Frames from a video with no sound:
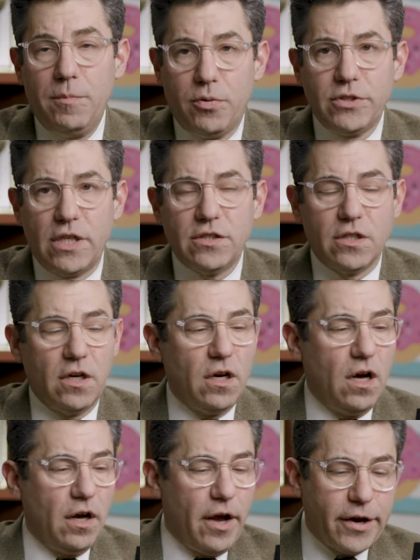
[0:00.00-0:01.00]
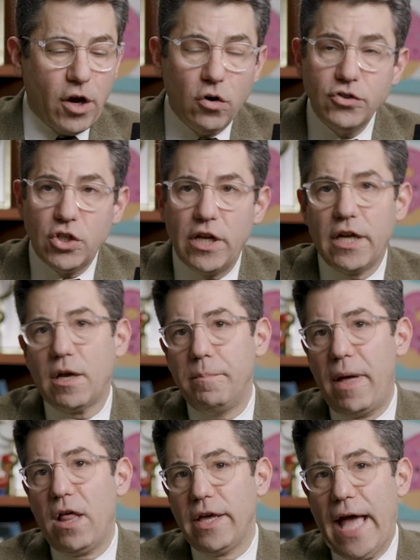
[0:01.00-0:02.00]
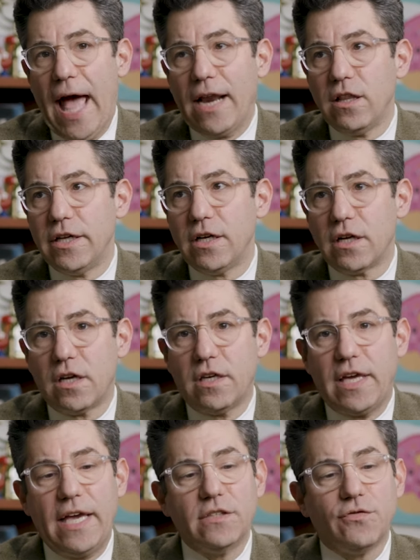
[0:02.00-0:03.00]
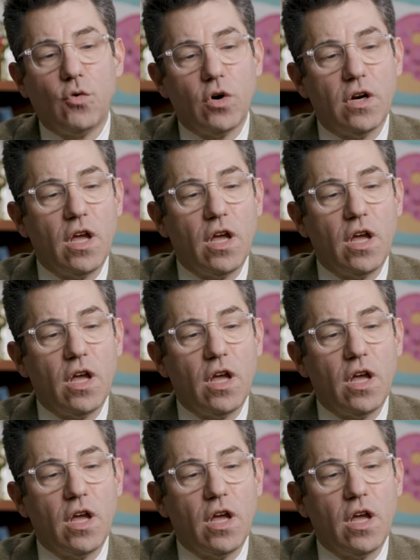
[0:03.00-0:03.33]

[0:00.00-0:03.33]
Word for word: he presents a, a cogent and compelling analytic case for